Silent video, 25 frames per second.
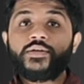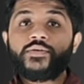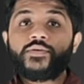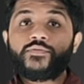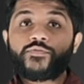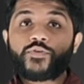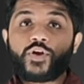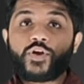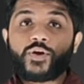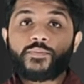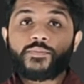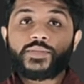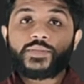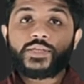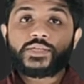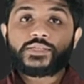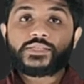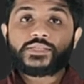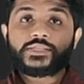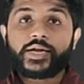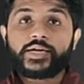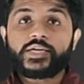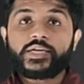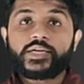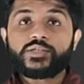from the
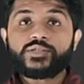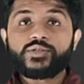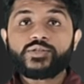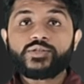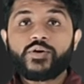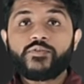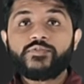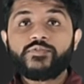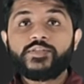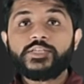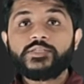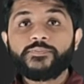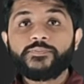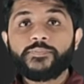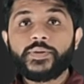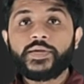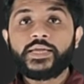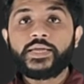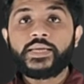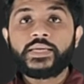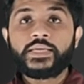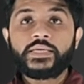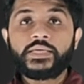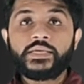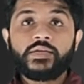status of this
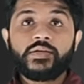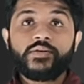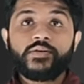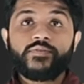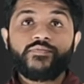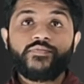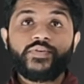pin,